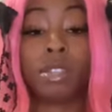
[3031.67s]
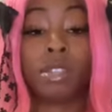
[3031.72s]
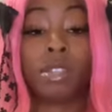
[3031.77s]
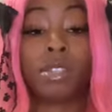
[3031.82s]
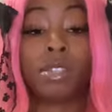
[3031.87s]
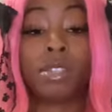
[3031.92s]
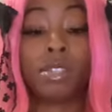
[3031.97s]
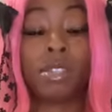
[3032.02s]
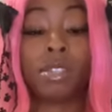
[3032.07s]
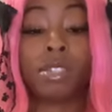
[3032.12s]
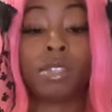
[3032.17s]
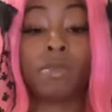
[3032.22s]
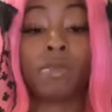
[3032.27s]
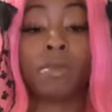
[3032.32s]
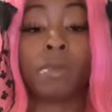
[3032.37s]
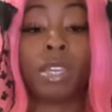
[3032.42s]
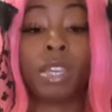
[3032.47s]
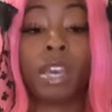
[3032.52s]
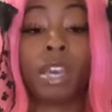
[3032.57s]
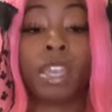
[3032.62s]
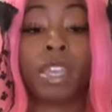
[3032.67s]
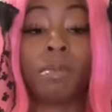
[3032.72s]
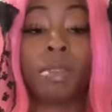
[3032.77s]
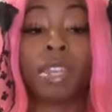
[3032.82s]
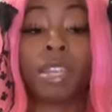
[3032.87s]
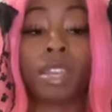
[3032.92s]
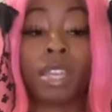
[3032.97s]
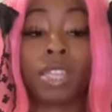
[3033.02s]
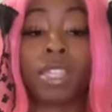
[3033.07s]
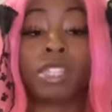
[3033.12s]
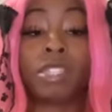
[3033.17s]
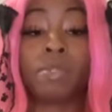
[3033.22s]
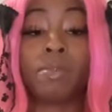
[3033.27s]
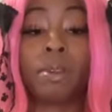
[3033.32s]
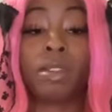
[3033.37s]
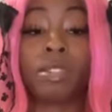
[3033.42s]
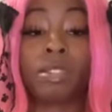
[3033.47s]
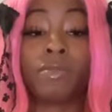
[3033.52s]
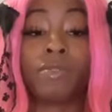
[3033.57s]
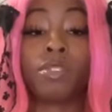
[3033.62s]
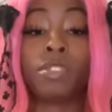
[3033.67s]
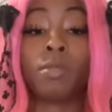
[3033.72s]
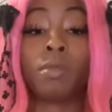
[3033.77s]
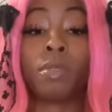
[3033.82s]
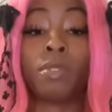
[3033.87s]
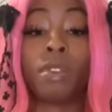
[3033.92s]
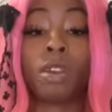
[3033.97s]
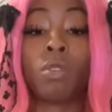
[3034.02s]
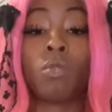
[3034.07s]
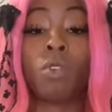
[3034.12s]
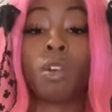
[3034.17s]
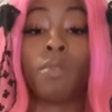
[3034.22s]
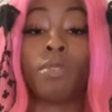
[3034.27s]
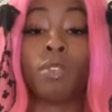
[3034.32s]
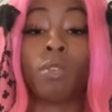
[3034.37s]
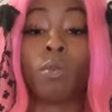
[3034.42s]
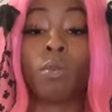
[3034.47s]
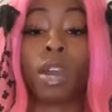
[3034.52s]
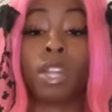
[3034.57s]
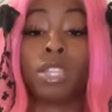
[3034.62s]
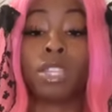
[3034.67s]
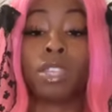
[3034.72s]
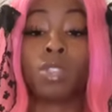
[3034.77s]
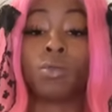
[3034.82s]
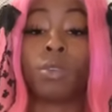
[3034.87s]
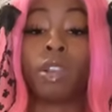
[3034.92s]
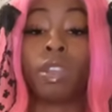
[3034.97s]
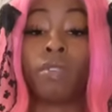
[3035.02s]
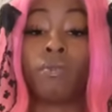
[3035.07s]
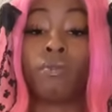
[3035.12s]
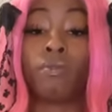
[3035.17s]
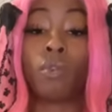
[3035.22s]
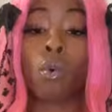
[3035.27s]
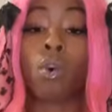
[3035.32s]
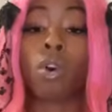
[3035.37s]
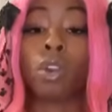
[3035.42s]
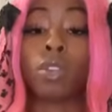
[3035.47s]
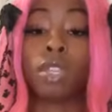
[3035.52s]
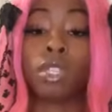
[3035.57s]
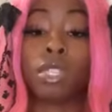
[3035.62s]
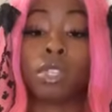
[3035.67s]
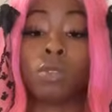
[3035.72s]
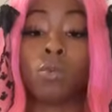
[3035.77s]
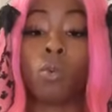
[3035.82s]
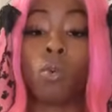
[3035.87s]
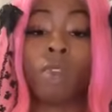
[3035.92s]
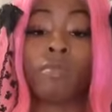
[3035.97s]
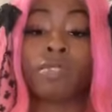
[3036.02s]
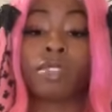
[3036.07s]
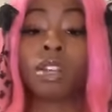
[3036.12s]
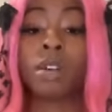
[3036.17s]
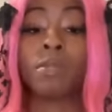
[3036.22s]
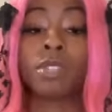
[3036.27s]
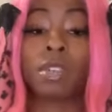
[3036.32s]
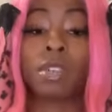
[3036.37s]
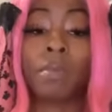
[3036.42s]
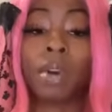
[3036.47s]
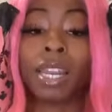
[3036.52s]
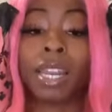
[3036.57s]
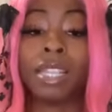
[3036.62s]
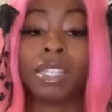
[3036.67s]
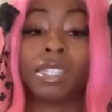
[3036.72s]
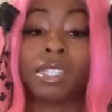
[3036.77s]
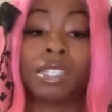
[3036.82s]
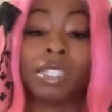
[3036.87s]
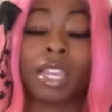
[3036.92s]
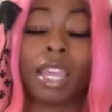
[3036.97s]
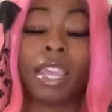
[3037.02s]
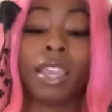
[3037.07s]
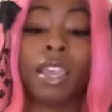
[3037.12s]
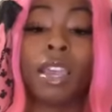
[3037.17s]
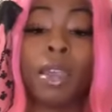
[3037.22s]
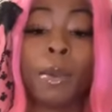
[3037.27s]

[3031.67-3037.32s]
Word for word: This is giving me, I am getting like this person for some of y'all, whoever you're watching this reading for, or this, whoever's coming to mind, like this is like